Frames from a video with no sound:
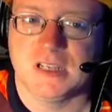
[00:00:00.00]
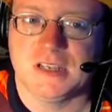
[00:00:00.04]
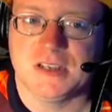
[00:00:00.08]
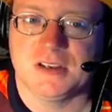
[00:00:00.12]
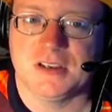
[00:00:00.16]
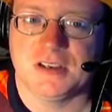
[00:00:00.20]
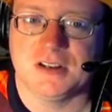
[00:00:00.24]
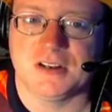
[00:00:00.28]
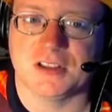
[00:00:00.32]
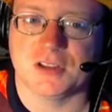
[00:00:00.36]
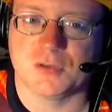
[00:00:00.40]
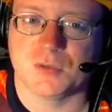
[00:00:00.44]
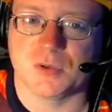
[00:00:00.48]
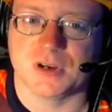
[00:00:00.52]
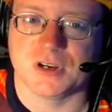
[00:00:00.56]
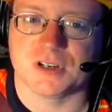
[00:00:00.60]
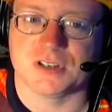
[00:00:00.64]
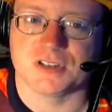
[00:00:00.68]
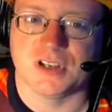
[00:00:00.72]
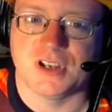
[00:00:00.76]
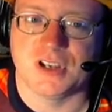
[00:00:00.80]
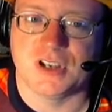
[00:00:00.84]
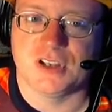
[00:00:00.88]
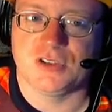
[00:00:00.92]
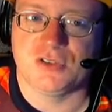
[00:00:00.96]
In other
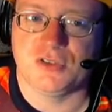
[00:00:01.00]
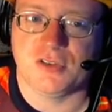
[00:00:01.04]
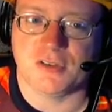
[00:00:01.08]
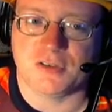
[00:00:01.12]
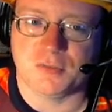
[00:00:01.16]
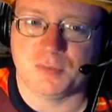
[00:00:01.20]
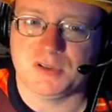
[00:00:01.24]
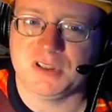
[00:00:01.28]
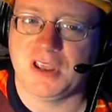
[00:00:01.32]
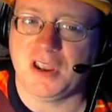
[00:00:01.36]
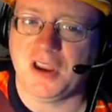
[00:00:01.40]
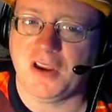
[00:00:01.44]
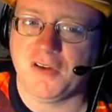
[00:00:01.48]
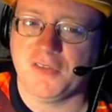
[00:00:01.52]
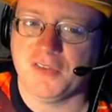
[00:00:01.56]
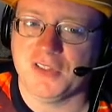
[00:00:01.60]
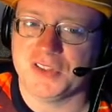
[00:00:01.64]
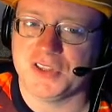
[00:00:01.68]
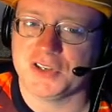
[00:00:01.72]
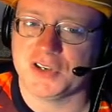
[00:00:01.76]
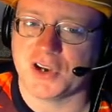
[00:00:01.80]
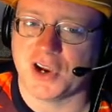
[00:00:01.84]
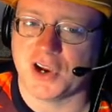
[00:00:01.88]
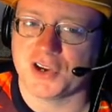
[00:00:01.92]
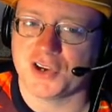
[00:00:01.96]
words, you have to be careful in
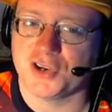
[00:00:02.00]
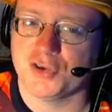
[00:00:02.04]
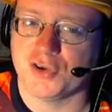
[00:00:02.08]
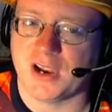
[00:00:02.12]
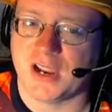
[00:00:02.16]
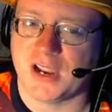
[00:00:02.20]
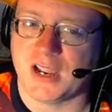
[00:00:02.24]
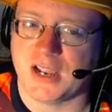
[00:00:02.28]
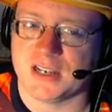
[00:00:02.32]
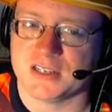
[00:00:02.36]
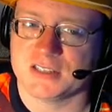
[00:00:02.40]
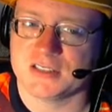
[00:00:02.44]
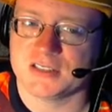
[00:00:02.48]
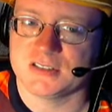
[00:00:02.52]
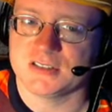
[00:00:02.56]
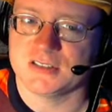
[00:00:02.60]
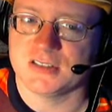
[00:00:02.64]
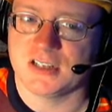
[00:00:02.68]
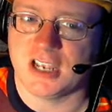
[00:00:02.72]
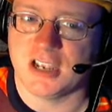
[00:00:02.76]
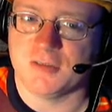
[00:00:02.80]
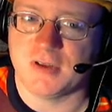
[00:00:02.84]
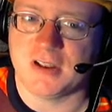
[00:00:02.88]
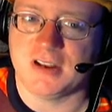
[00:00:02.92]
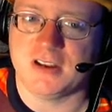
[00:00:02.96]
the darker grass.
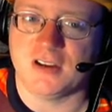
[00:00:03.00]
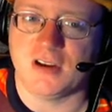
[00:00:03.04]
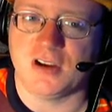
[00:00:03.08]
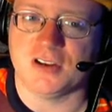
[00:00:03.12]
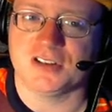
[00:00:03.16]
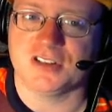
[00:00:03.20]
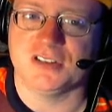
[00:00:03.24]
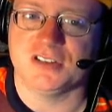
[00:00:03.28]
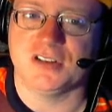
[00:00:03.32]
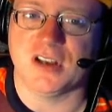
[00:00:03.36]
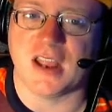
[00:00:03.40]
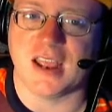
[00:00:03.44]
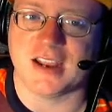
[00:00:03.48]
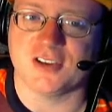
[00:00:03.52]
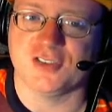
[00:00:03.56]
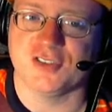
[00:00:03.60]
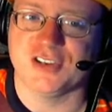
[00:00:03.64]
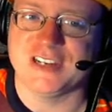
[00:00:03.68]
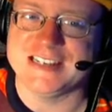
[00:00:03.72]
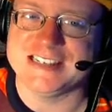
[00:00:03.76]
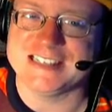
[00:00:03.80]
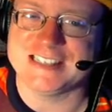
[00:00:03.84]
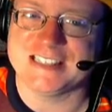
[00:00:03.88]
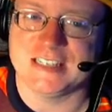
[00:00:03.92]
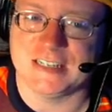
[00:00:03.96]
I'm heading on to
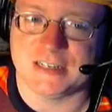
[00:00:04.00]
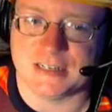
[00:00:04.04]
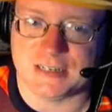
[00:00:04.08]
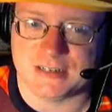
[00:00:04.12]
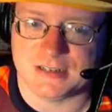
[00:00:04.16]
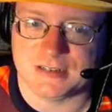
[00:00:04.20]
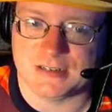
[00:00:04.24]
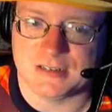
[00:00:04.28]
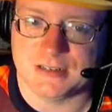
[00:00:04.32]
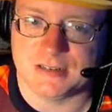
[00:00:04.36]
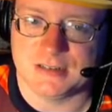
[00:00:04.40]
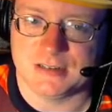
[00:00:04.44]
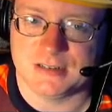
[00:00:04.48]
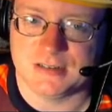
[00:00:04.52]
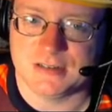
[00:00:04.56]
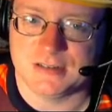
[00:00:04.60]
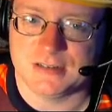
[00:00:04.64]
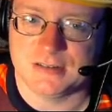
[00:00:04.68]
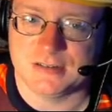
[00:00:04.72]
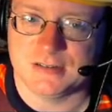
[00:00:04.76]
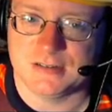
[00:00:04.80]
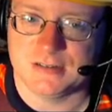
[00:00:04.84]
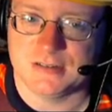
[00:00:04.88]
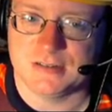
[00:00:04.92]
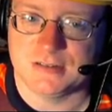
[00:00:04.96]
Nacrene City.
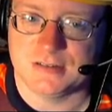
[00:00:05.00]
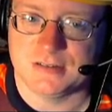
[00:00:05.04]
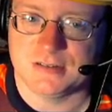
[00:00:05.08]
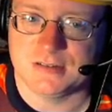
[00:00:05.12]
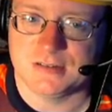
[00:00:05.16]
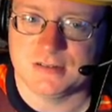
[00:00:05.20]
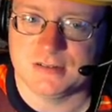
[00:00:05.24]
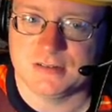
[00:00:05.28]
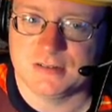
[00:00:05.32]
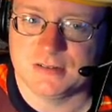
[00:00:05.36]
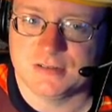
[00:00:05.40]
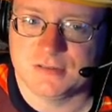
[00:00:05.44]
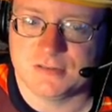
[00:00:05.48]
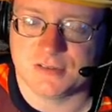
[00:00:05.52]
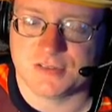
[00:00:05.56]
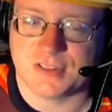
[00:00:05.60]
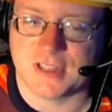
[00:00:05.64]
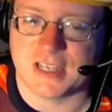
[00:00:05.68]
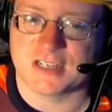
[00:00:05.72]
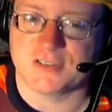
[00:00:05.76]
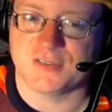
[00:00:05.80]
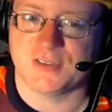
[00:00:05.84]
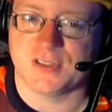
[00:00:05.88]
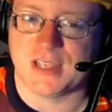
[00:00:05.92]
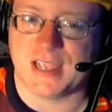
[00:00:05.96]
Well,
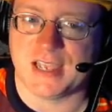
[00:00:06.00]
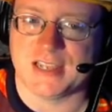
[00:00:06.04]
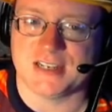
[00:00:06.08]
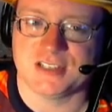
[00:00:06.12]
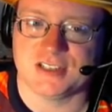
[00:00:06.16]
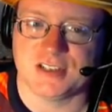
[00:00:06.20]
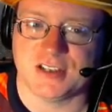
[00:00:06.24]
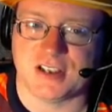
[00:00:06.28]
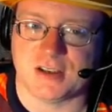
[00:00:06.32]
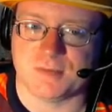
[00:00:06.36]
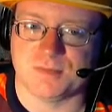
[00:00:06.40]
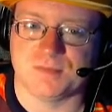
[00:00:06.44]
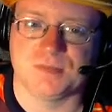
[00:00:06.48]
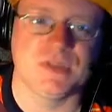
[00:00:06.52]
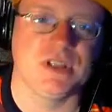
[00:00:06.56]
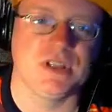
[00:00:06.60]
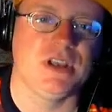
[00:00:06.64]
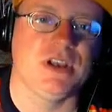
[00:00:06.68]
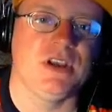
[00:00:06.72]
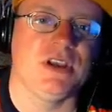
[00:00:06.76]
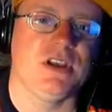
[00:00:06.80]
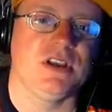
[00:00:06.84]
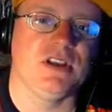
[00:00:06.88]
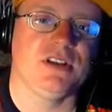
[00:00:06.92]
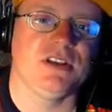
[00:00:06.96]
thanks for the heads up.
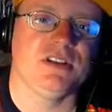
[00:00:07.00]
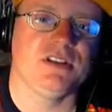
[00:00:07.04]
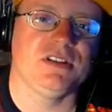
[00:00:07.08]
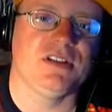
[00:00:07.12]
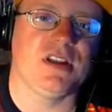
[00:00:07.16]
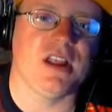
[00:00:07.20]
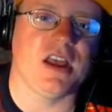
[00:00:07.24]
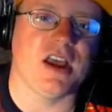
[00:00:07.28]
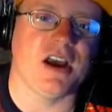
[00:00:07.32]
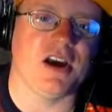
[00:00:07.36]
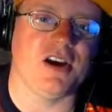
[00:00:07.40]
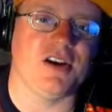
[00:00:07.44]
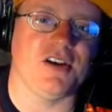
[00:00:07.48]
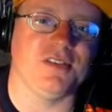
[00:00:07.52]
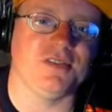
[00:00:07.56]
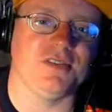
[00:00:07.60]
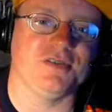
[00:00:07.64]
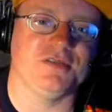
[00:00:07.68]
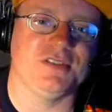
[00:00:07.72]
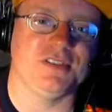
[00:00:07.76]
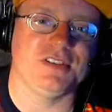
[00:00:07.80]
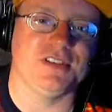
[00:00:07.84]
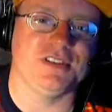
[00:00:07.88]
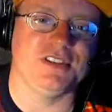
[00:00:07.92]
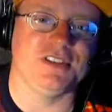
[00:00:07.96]
Now,
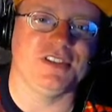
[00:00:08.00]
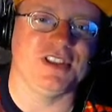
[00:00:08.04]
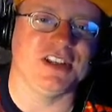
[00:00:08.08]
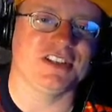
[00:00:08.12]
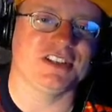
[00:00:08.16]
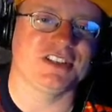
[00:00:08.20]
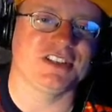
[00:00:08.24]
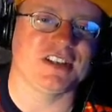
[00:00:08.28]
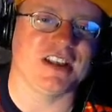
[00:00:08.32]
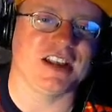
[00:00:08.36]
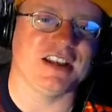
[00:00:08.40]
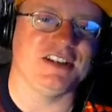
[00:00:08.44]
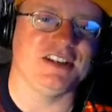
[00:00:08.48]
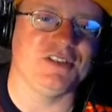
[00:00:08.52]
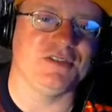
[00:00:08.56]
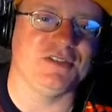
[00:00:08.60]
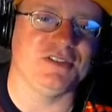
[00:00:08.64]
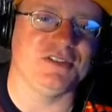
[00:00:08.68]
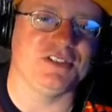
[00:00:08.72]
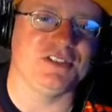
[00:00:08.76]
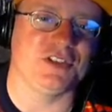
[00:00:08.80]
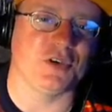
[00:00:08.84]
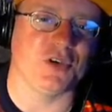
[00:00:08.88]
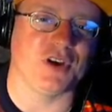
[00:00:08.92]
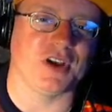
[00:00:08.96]
this I do
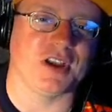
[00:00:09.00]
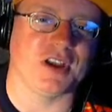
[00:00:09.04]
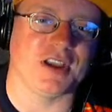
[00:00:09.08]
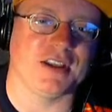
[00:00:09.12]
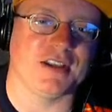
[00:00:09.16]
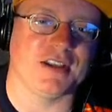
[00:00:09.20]
enjoy.